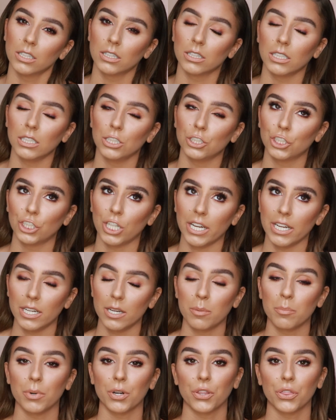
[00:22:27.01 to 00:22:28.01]
the shade
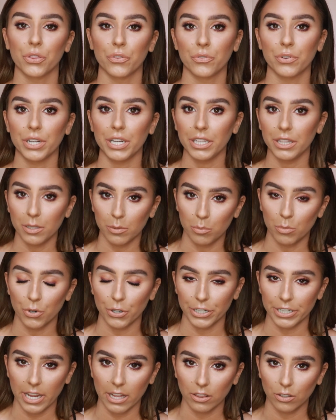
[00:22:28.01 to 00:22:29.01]
number 3, the more
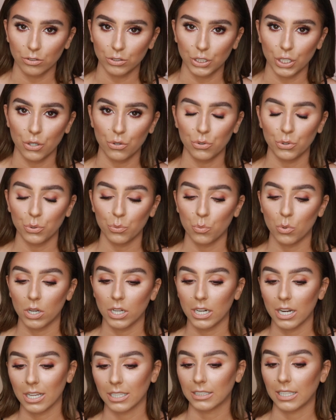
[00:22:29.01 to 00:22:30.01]
yellow toned
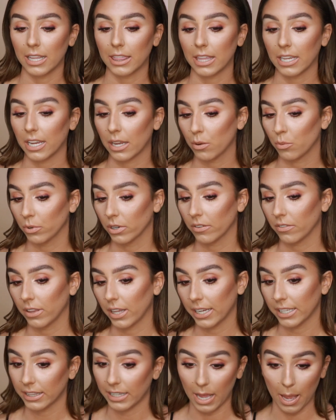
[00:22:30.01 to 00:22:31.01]
one, because I think I would have
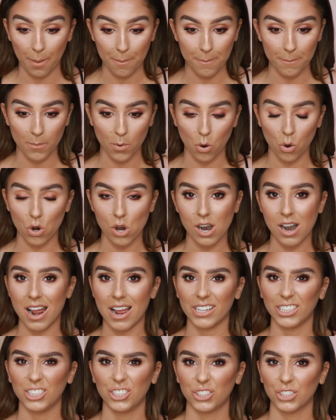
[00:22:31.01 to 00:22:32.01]
liked that more.
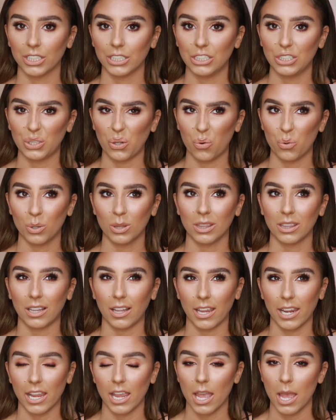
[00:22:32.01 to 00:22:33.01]
I usually don't
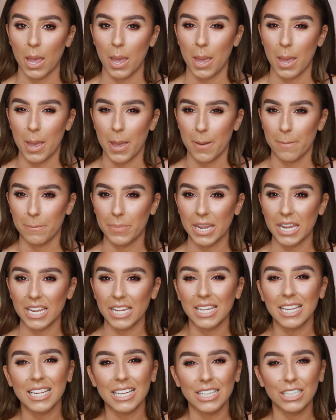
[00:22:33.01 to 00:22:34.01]
like
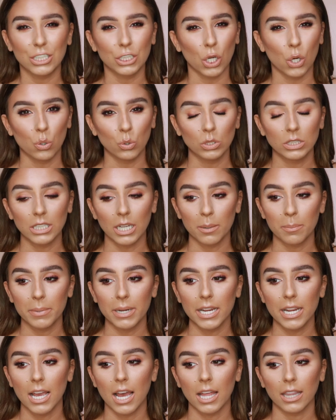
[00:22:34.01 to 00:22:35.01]
pinky tones on
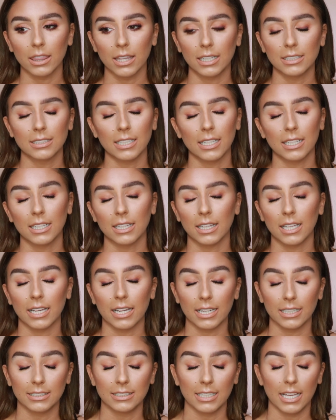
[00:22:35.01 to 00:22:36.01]
me unless
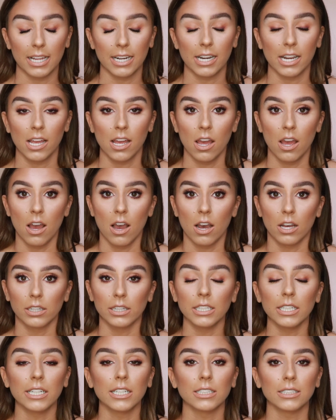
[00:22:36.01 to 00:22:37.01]
like I said,
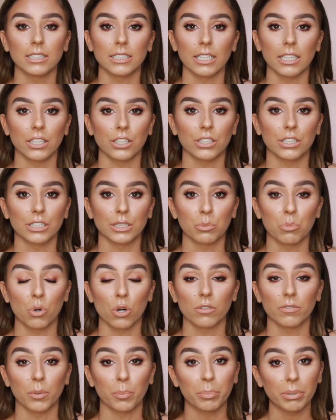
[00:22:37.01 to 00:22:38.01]
the concealer is
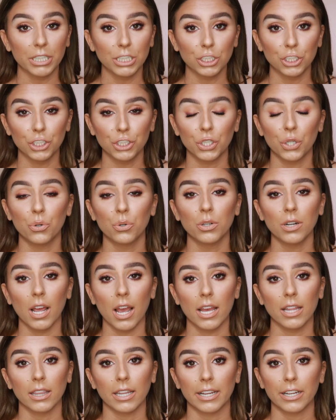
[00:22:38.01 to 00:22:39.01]
more of a peachy tone.
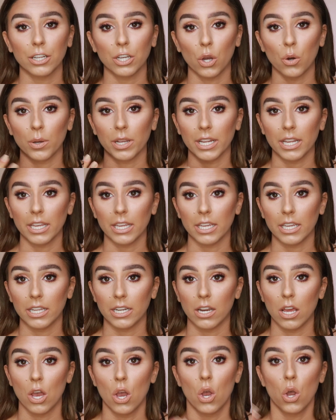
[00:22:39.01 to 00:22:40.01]
I like going
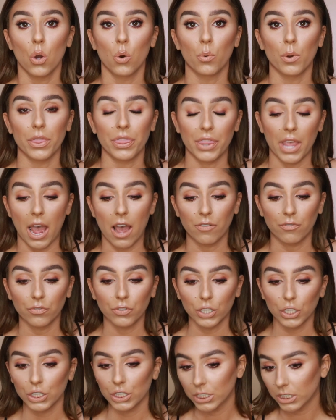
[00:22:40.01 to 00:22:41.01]
in with that
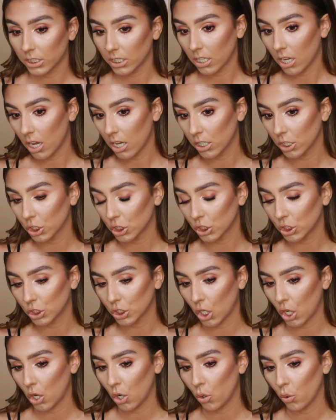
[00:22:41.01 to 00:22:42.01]
first.
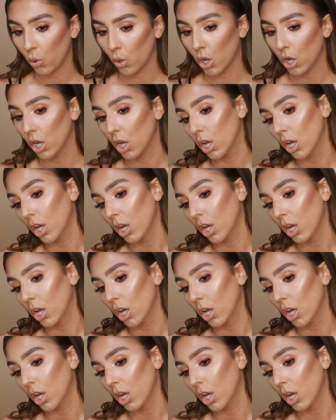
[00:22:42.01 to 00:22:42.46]
So,